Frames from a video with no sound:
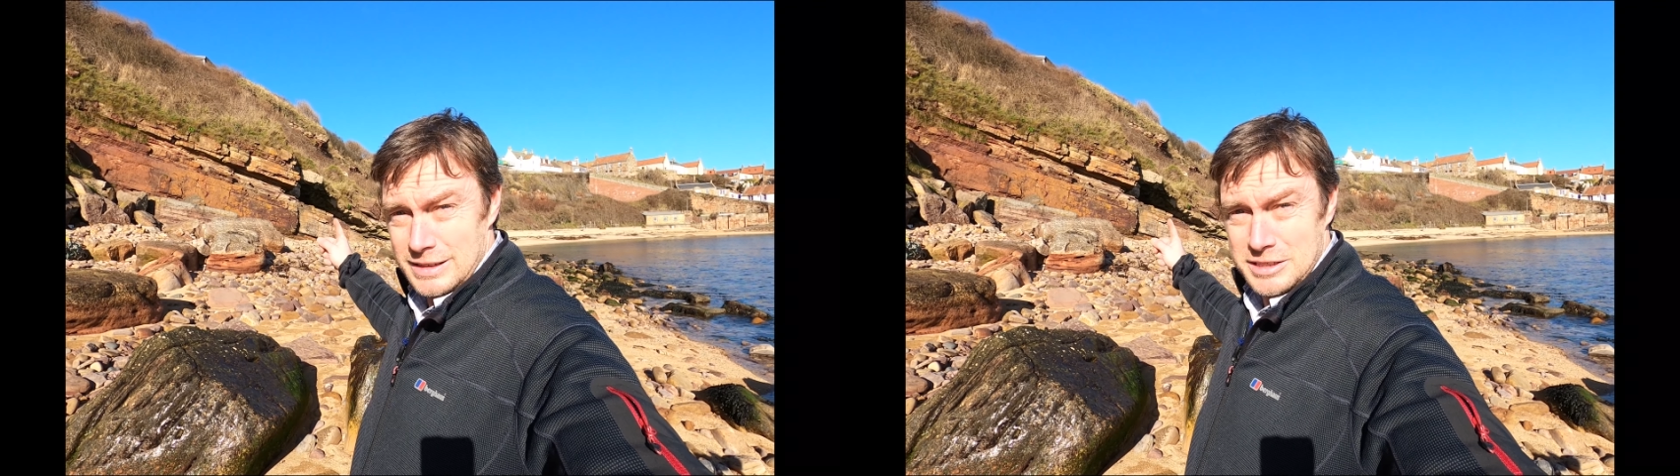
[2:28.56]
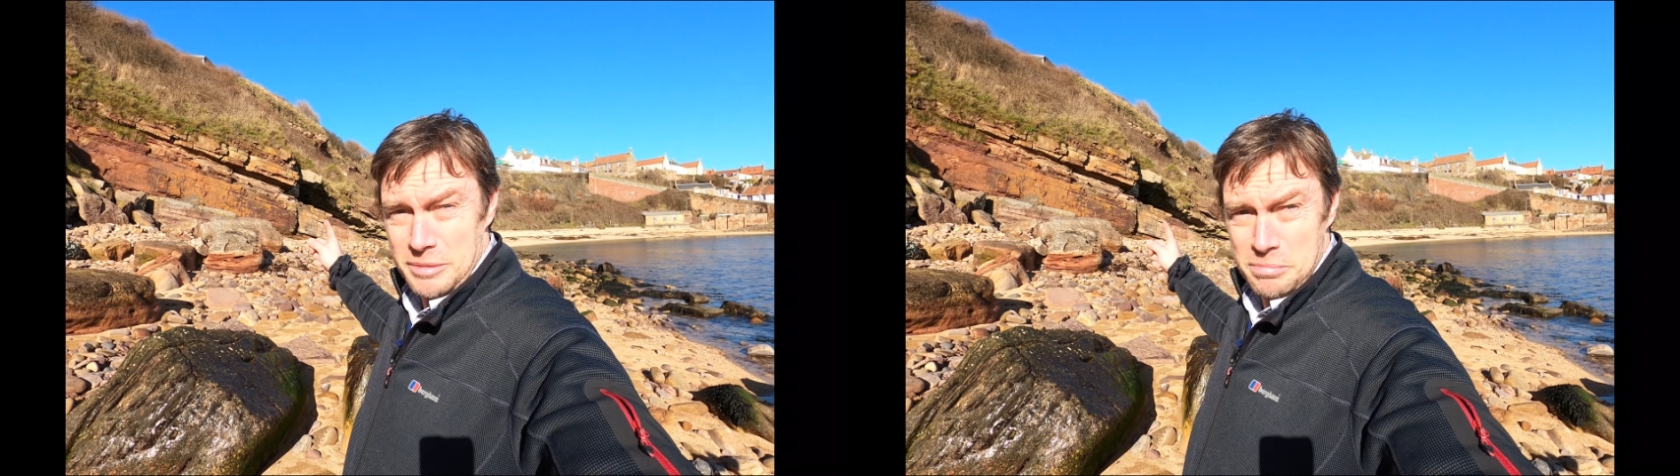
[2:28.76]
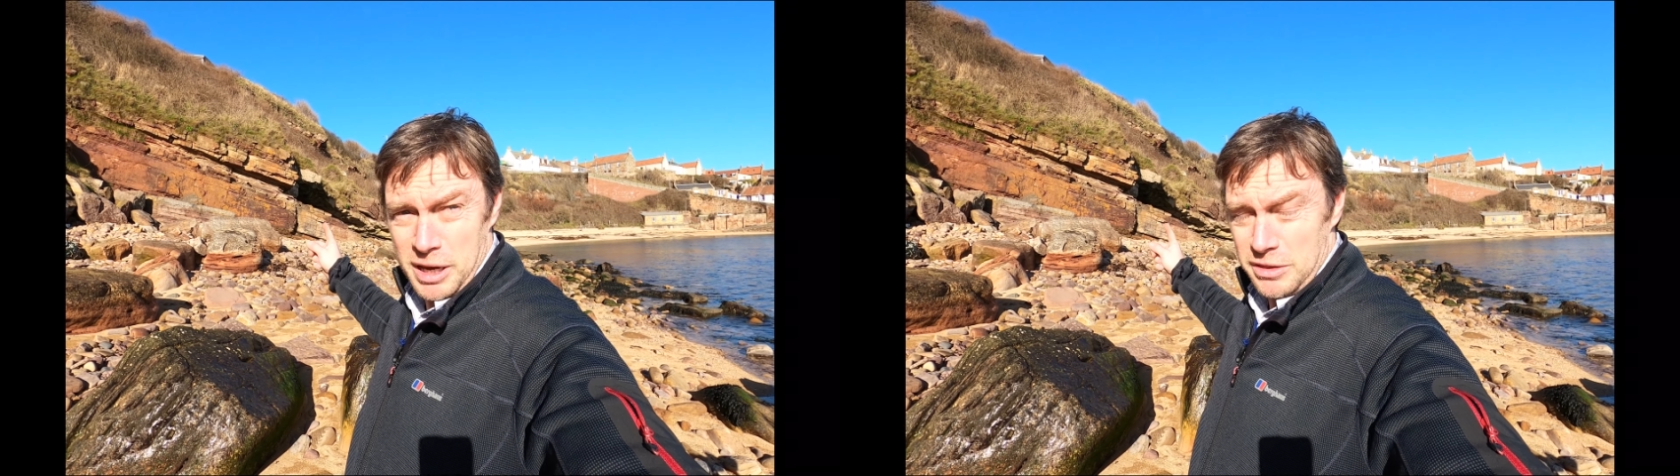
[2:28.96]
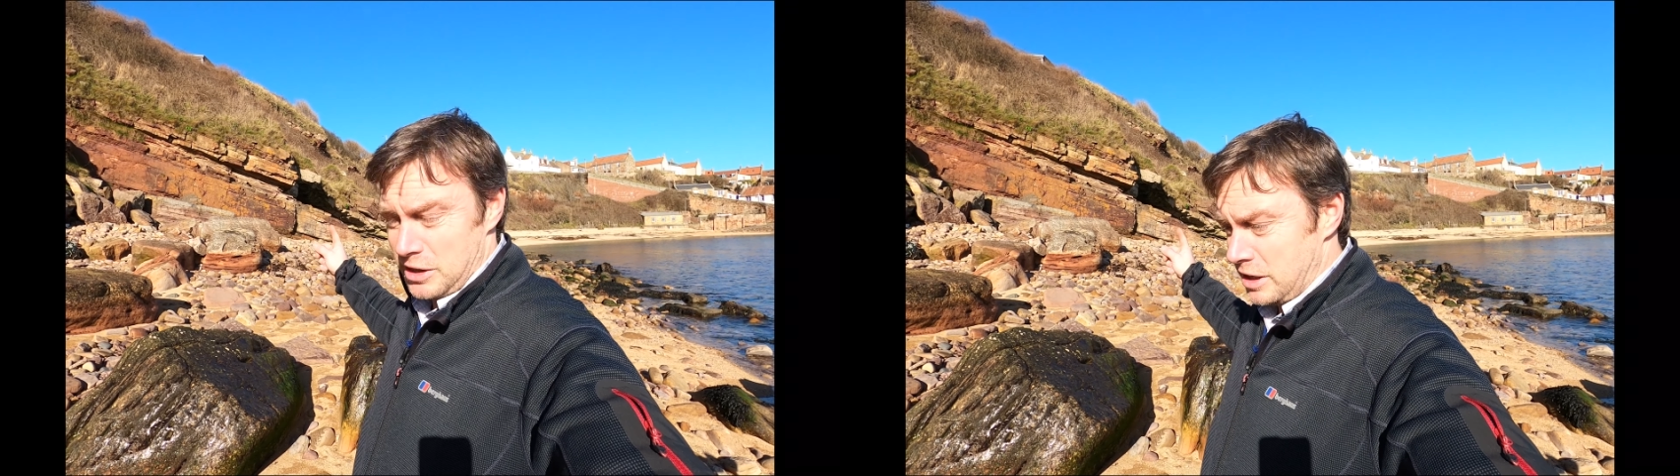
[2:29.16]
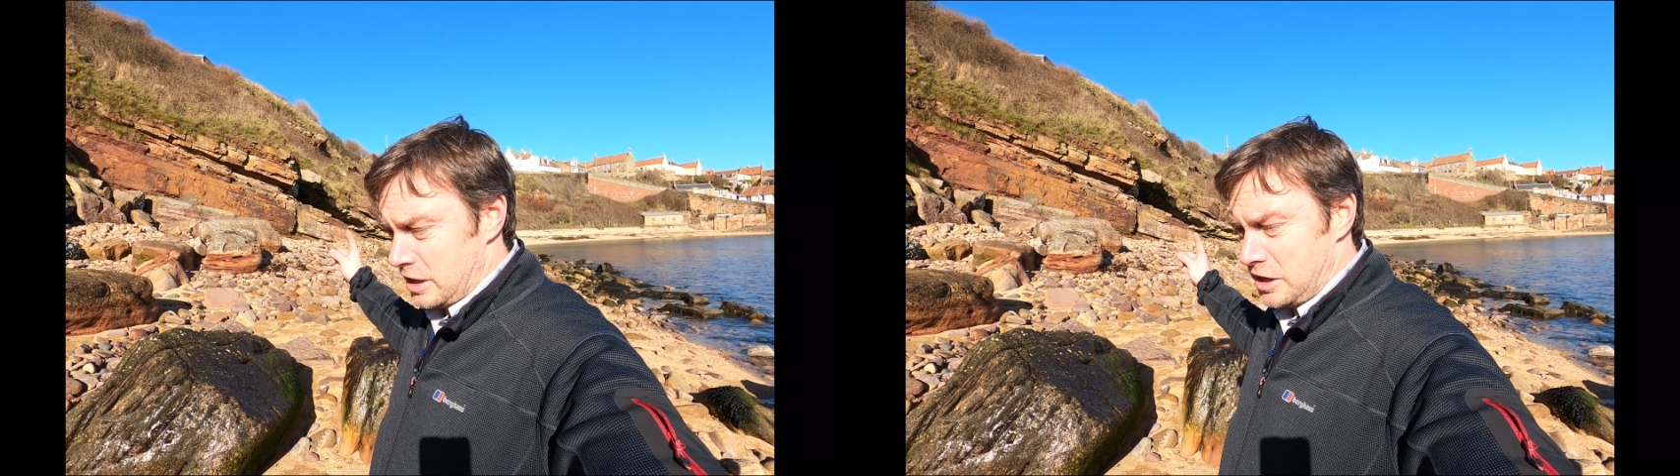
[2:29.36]

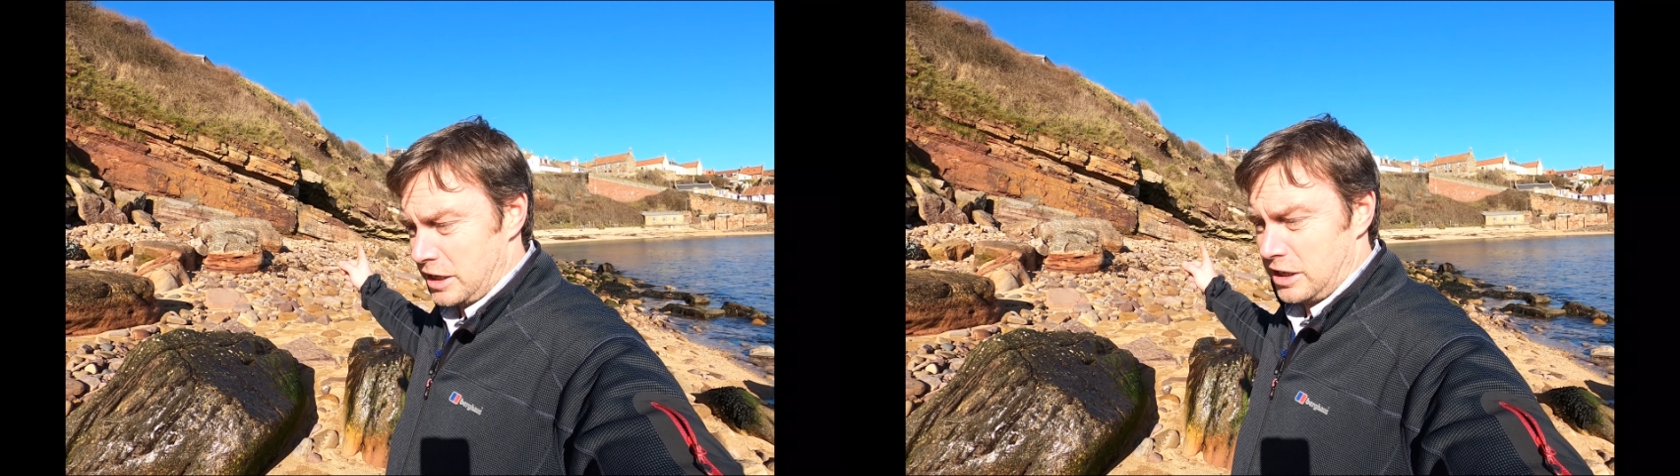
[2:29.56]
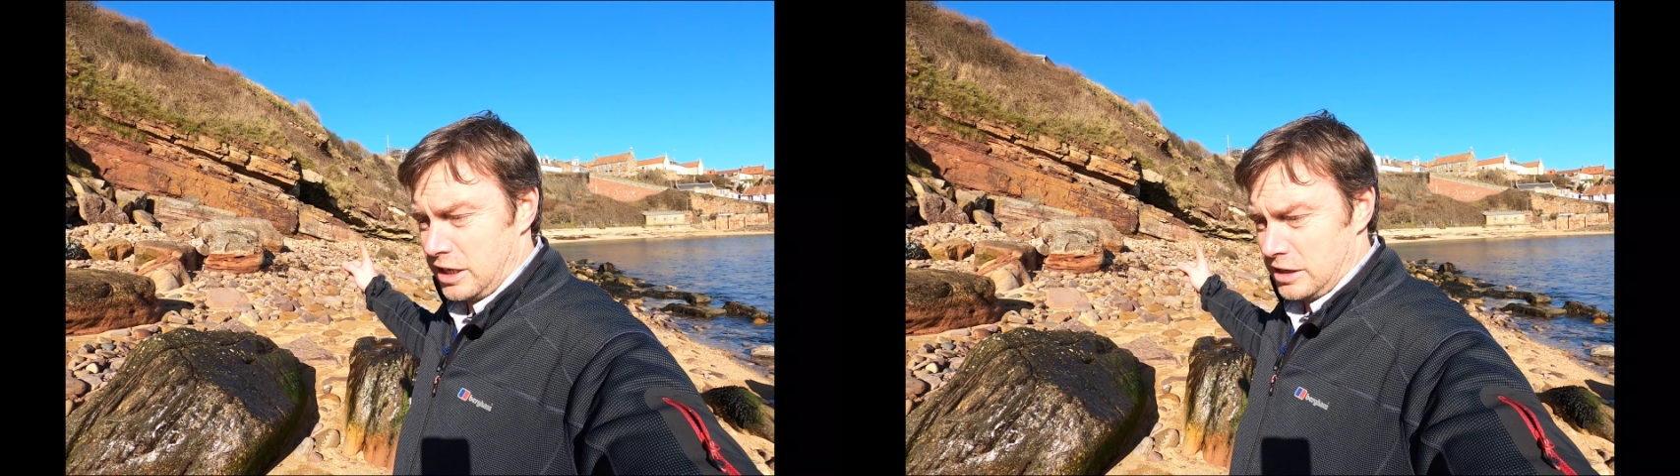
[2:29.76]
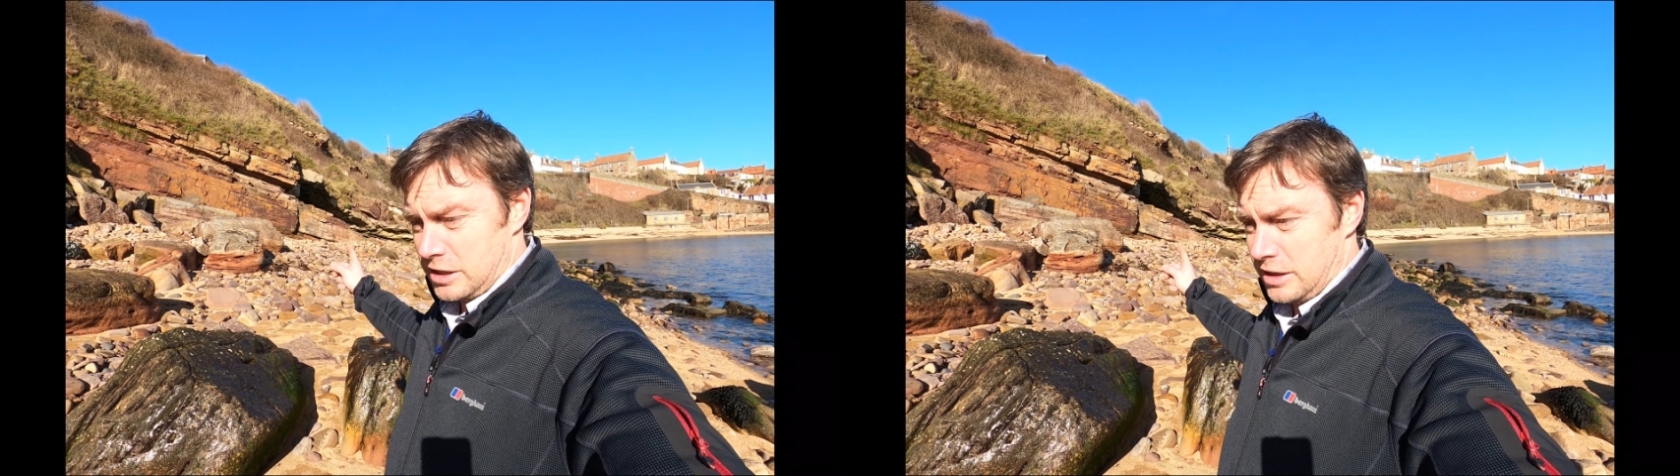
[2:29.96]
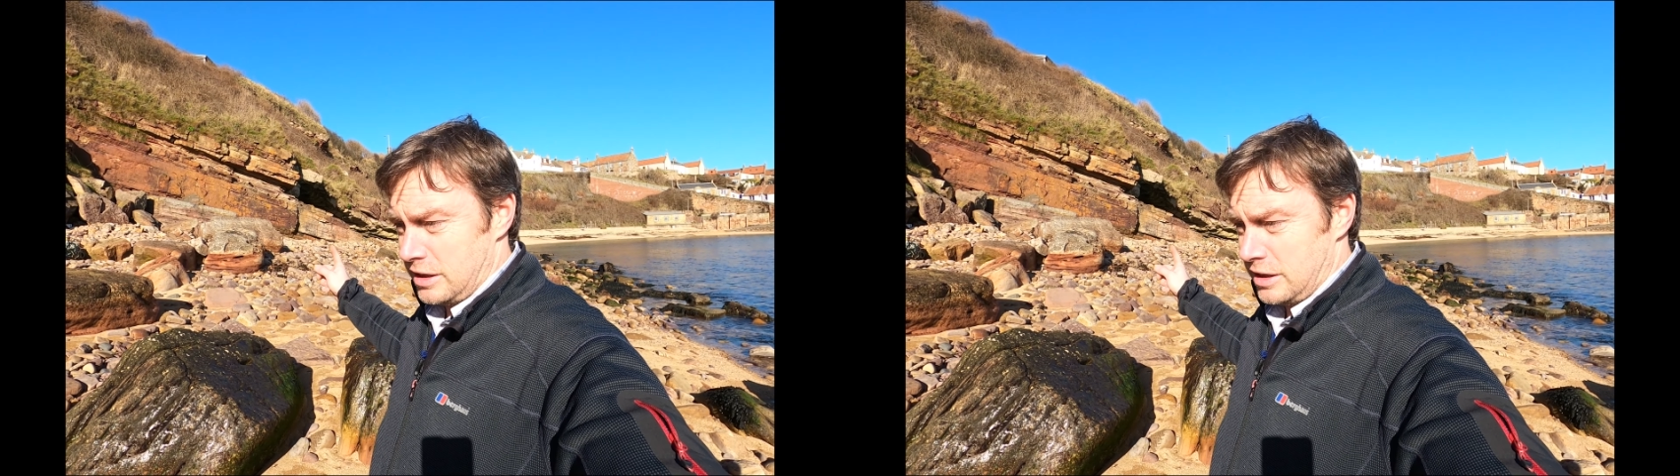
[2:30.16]
sunbathing naked.